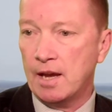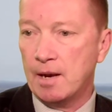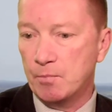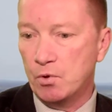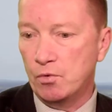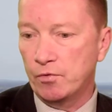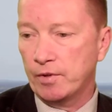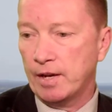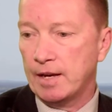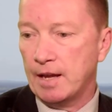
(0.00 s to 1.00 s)
and move
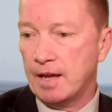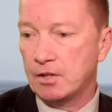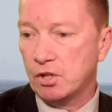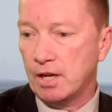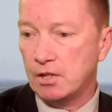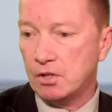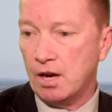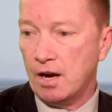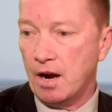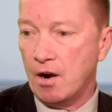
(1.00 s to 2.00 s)
and change
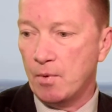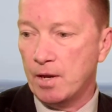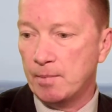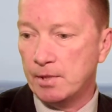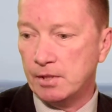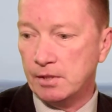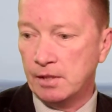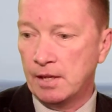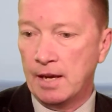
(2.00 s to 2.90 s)
our way of business.